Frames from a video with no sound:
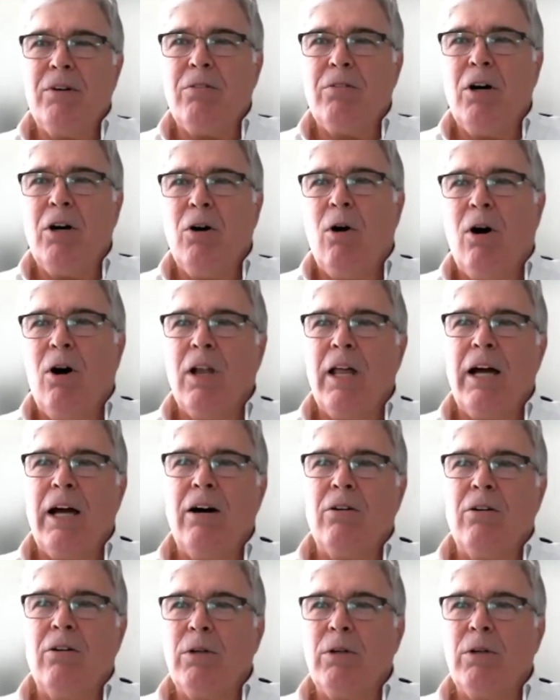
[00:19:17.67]
go all
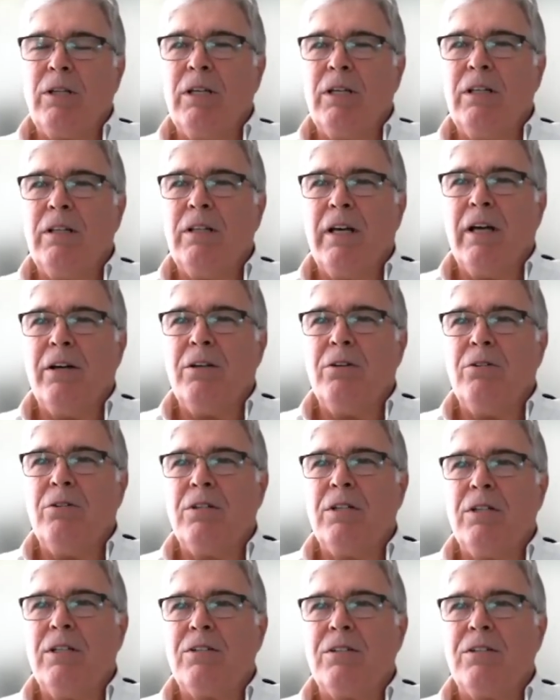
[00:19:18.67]
out with the
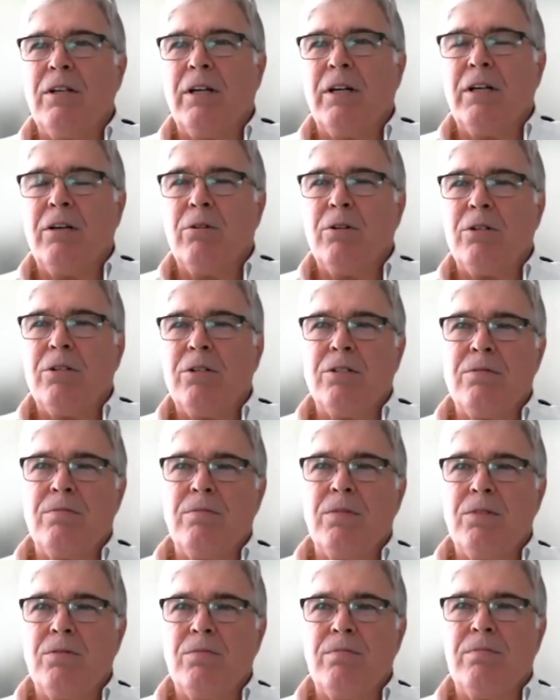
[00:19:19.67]
LUT study, which is
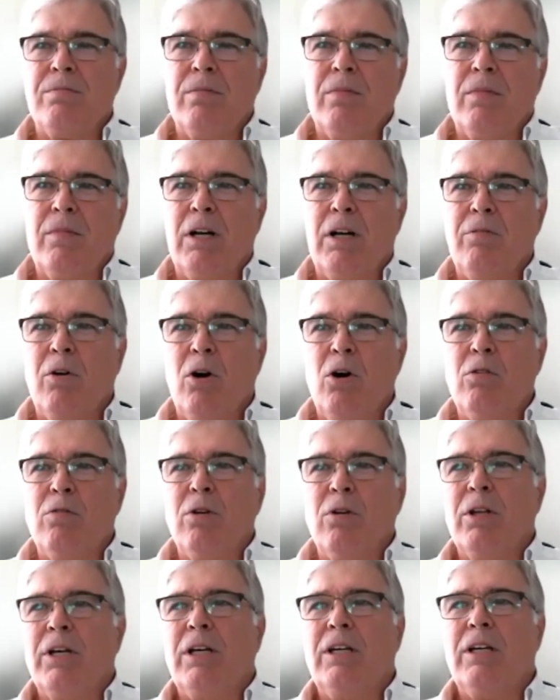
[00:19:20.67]
just kind of
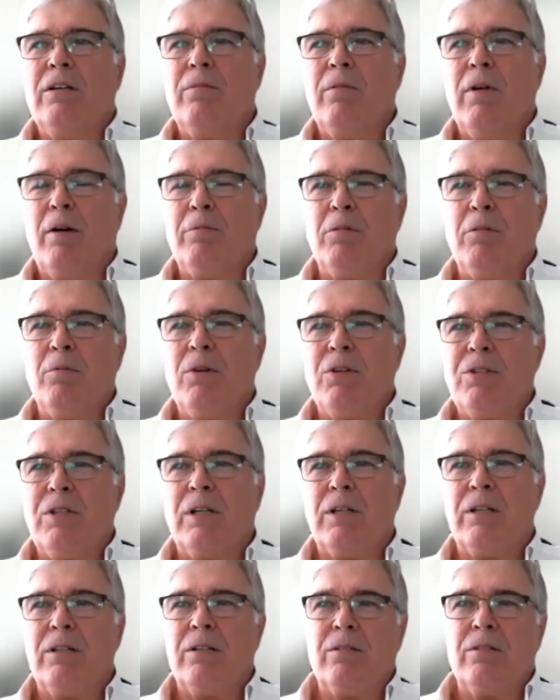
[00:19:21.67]
overly
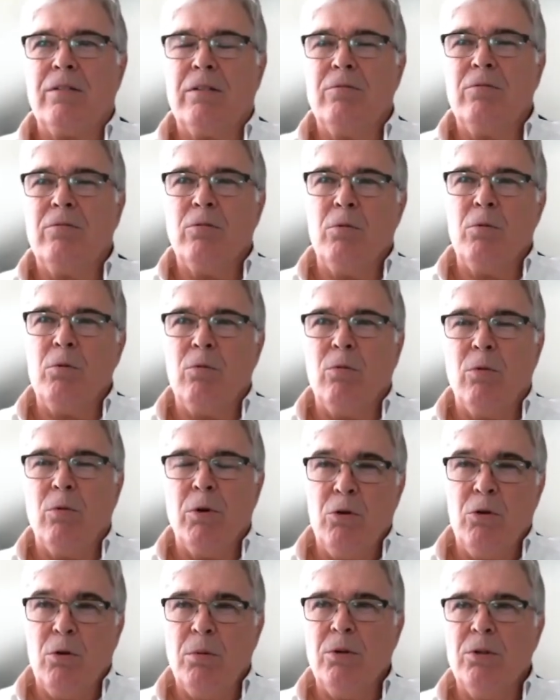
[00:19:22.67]
optimistic
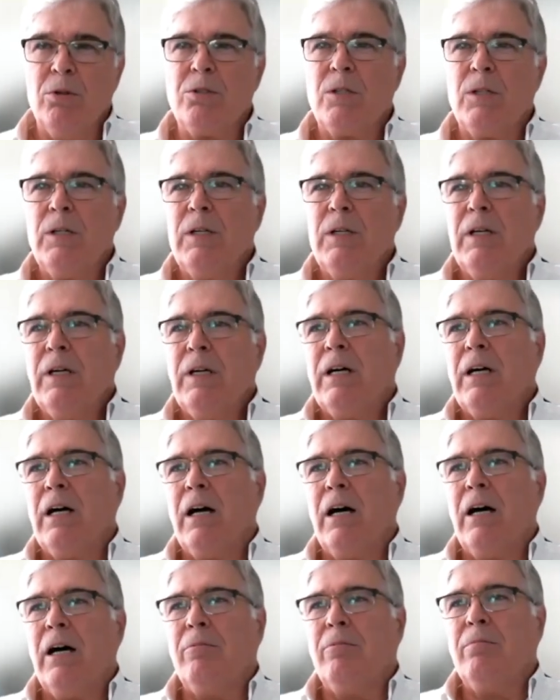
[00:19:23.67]
renewables.
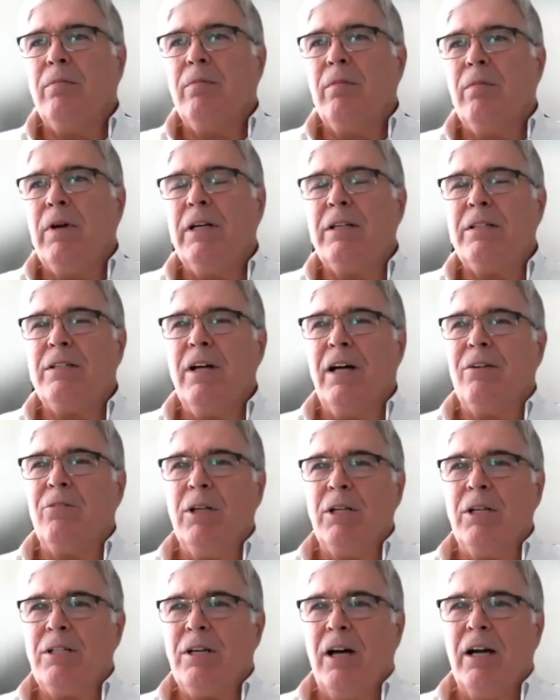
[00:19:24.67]
It's not
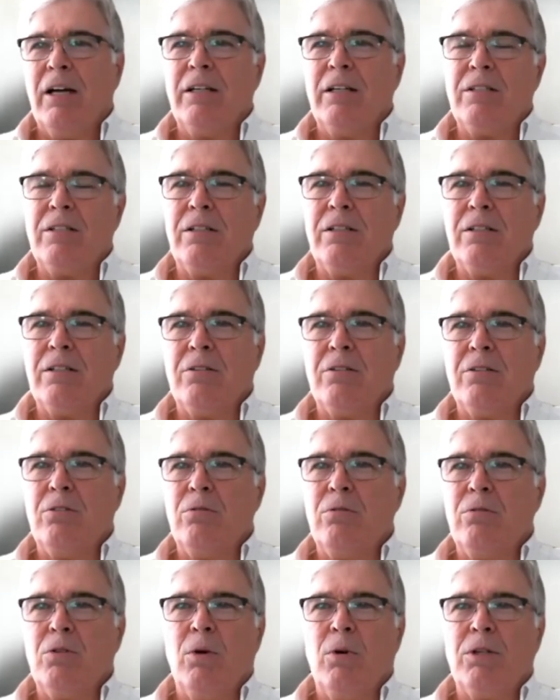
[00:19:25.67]
really tied
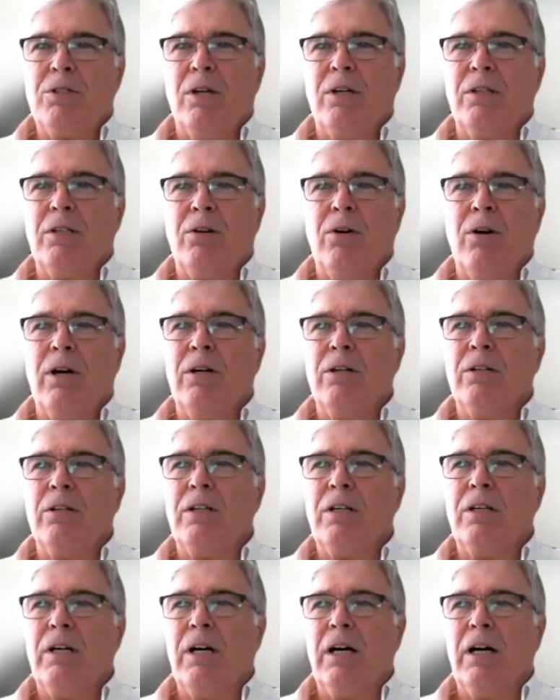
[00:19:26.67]
to what's on the ground.